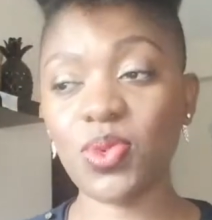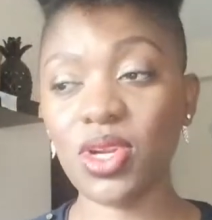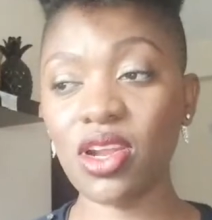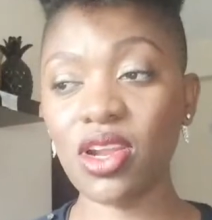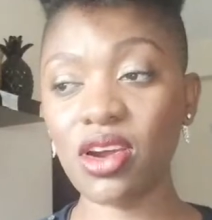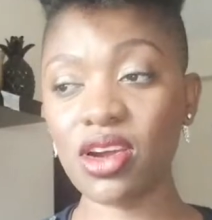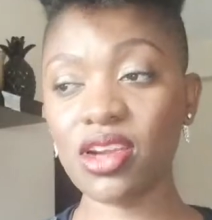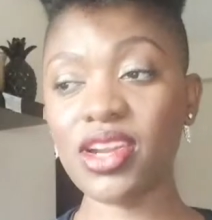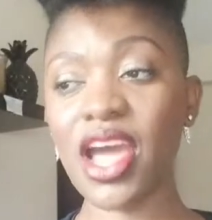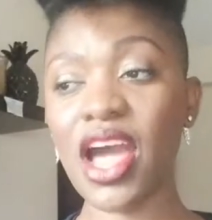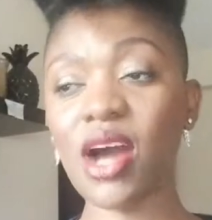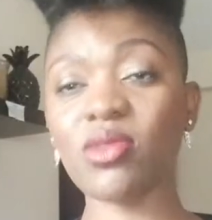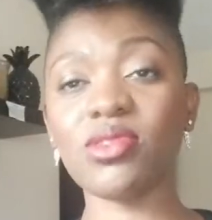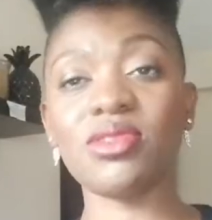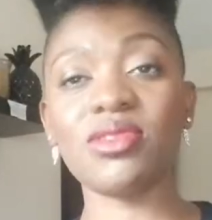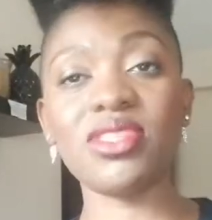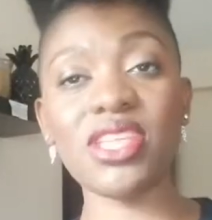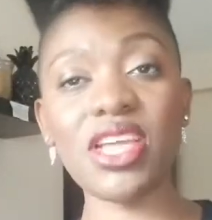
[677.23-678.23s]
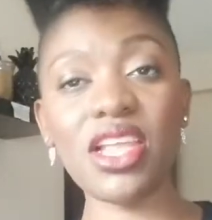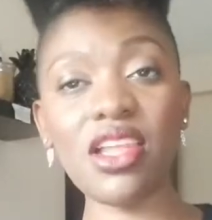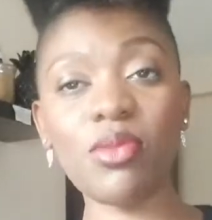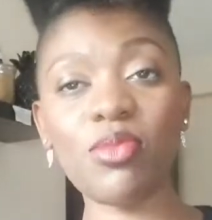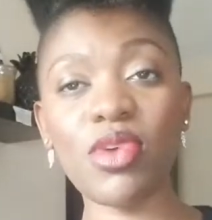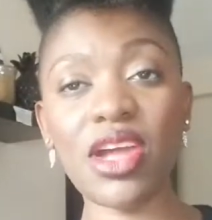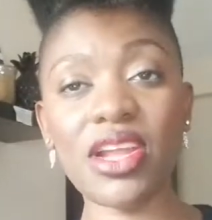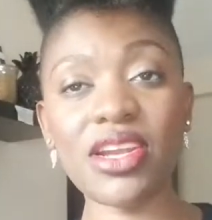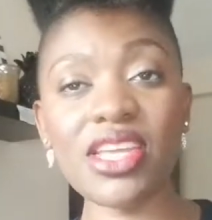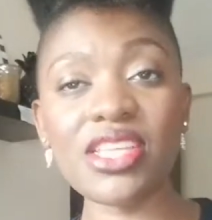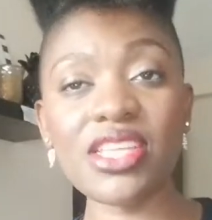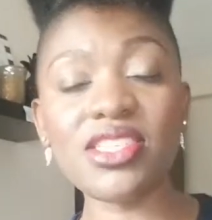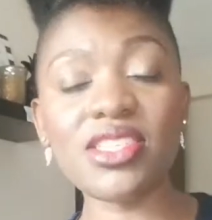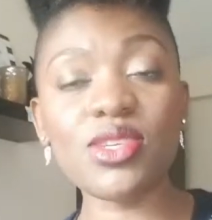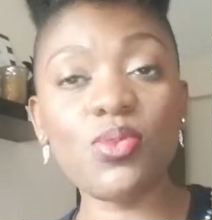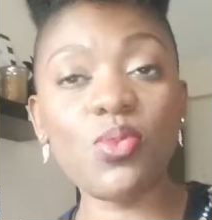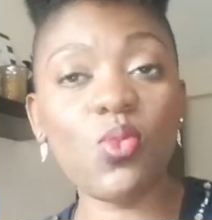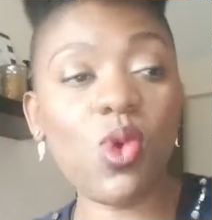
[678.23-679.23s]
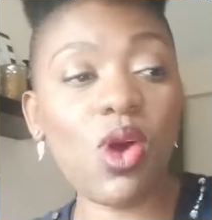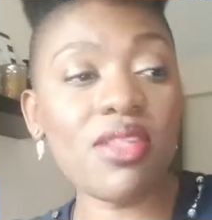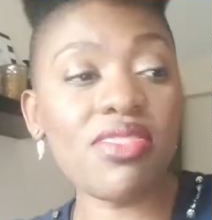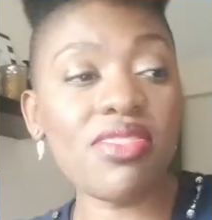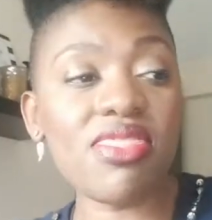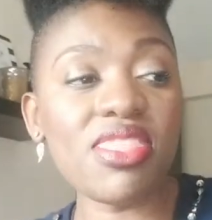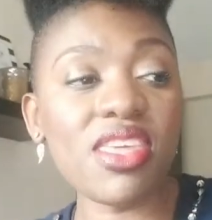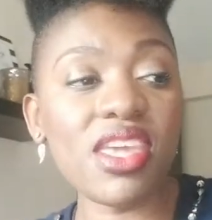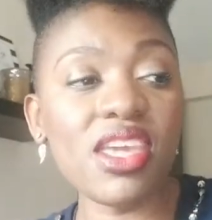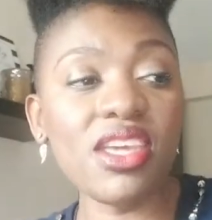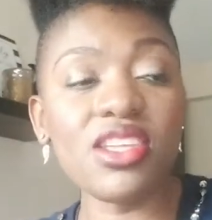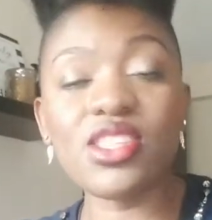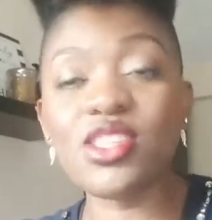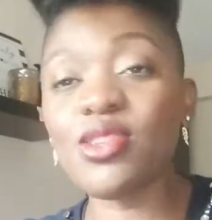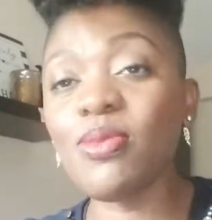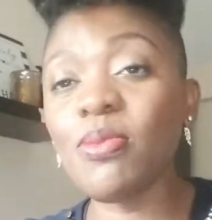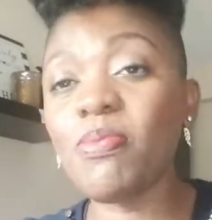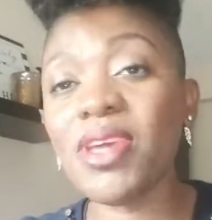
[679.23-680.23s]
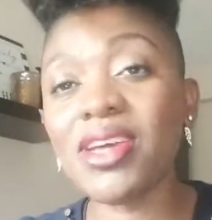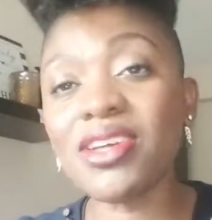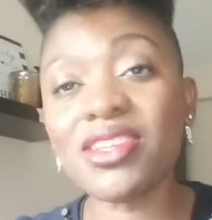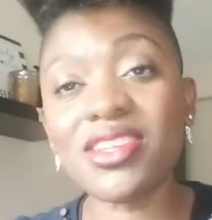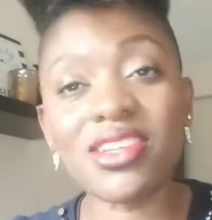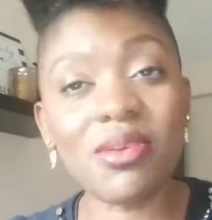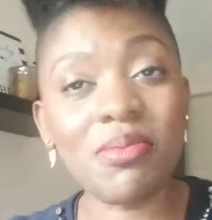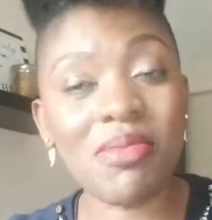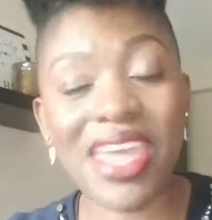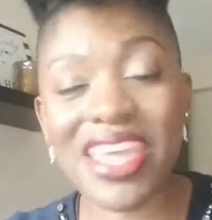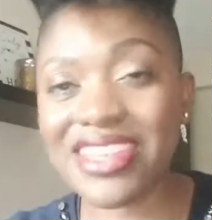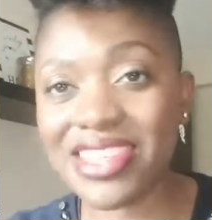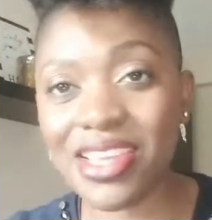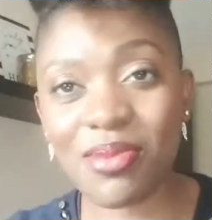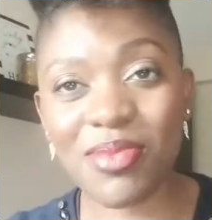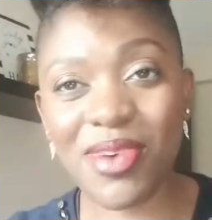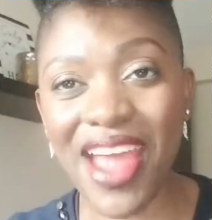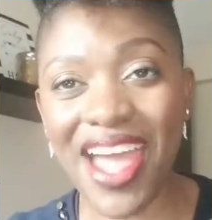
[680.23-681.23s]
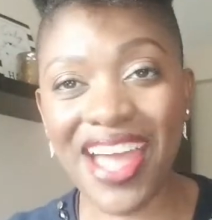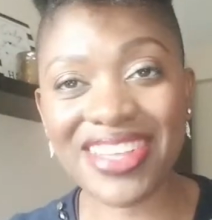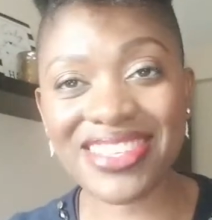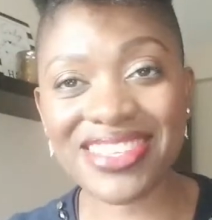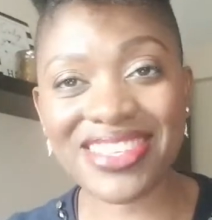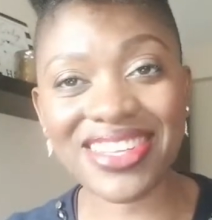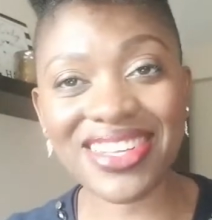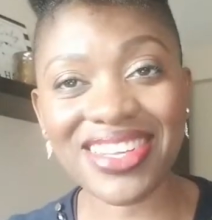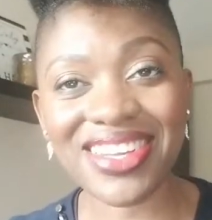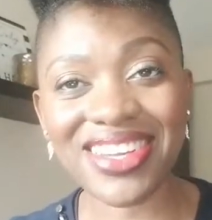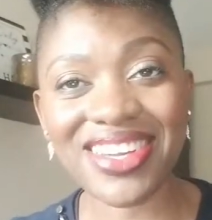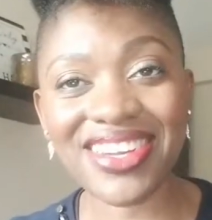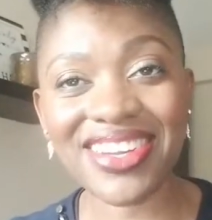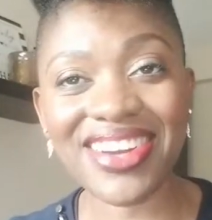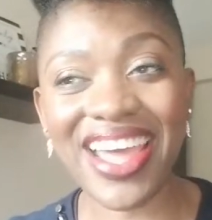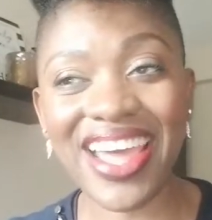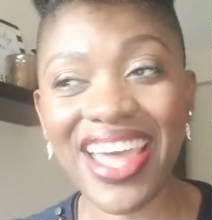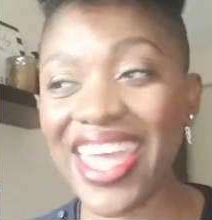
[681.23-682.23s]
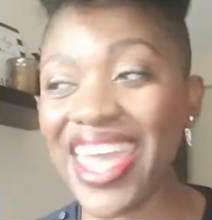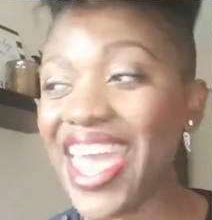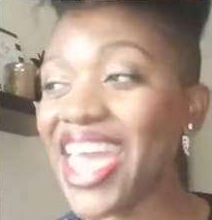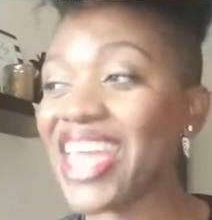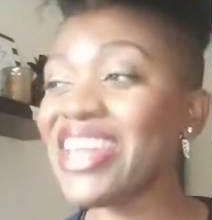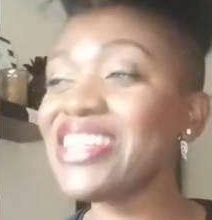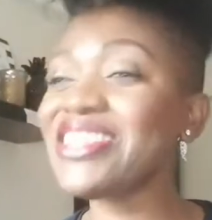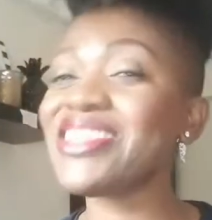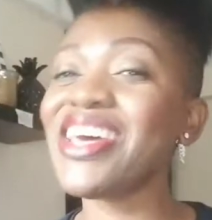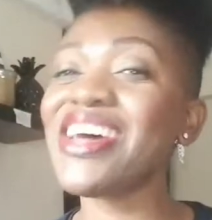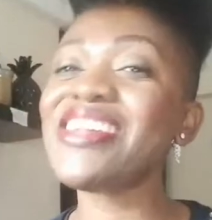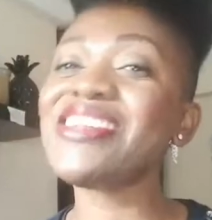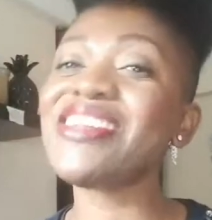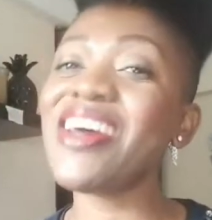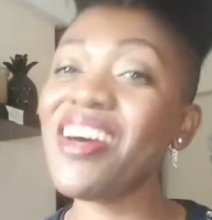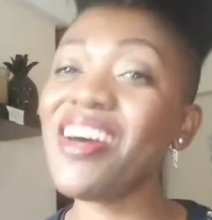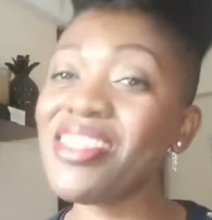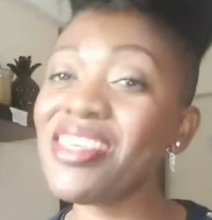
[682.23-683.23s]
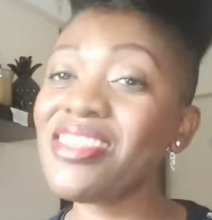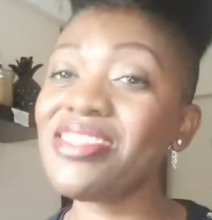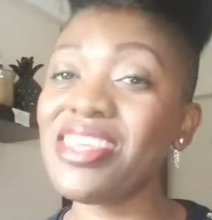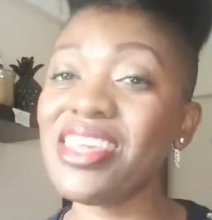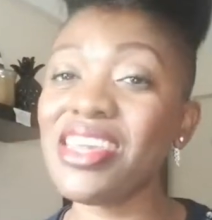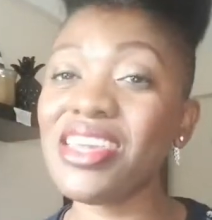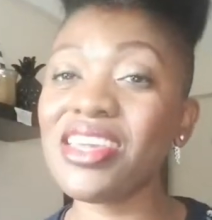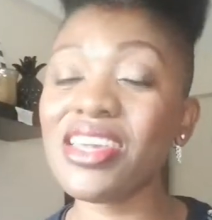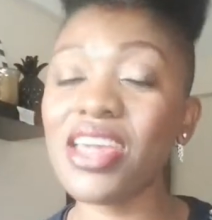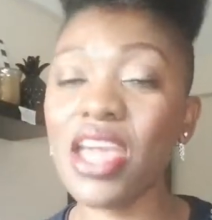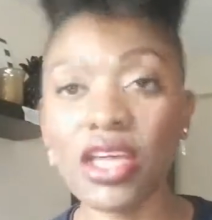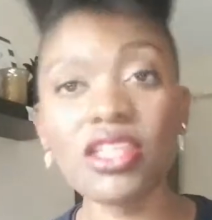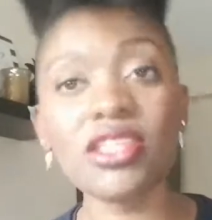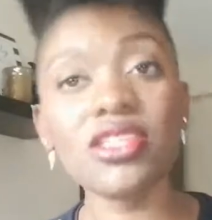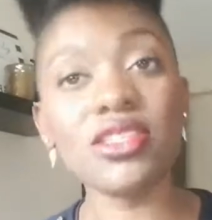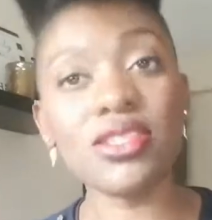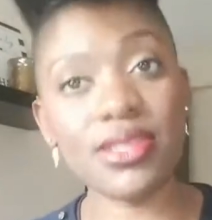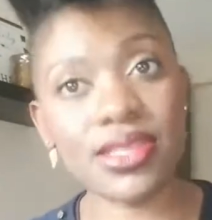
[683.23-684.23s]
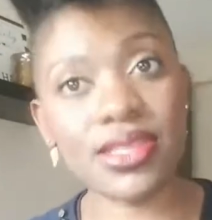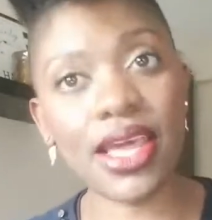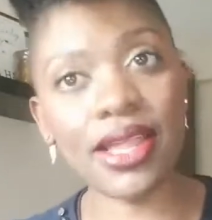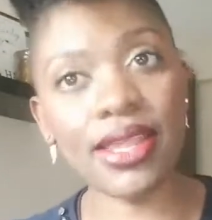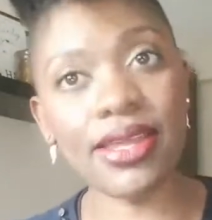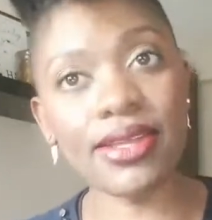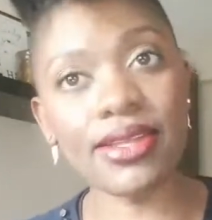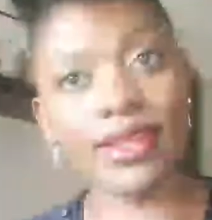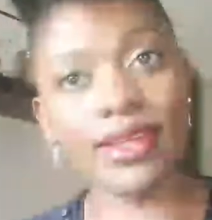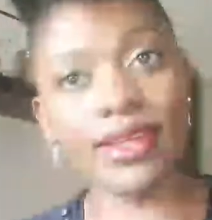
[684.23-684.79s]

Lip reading: We learn how to sell our brand. It's one thing to build an amazing brand, right? And it's another thing to sell it.